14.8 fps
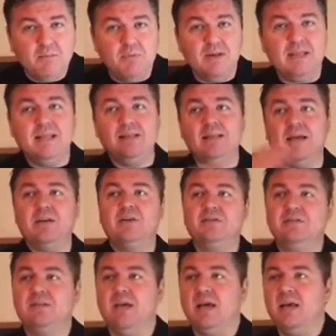But he later
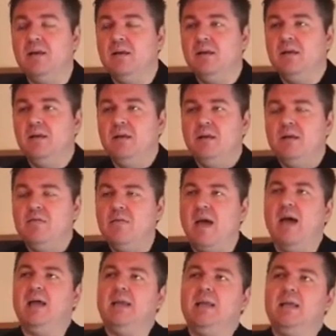said
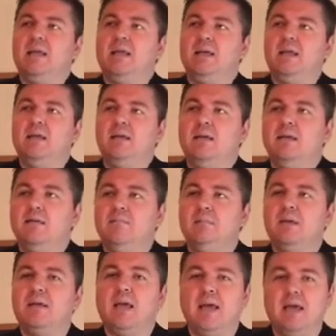that he
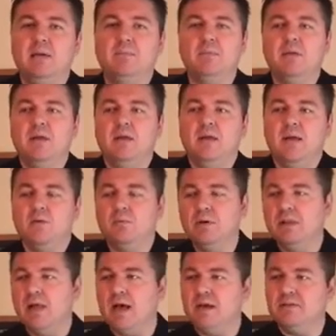became and
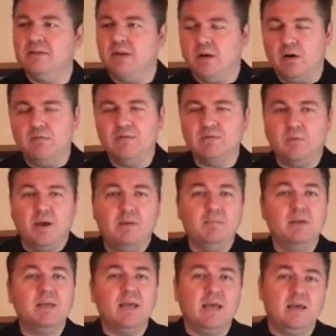realized the error of his way and
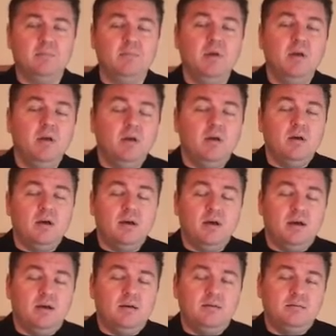became
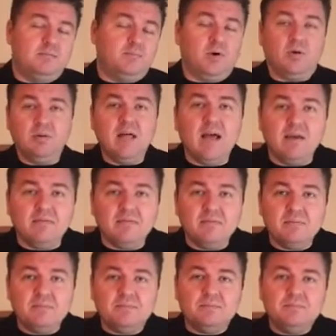pro-life.
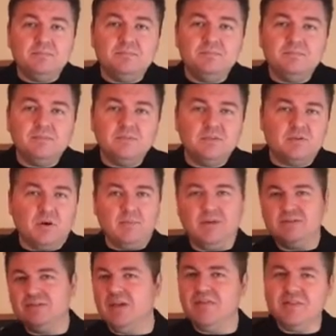Trump
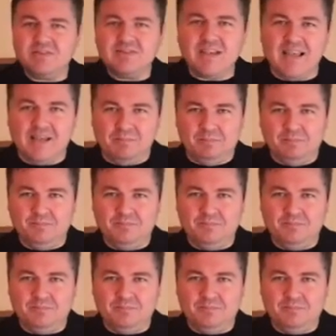has done the same.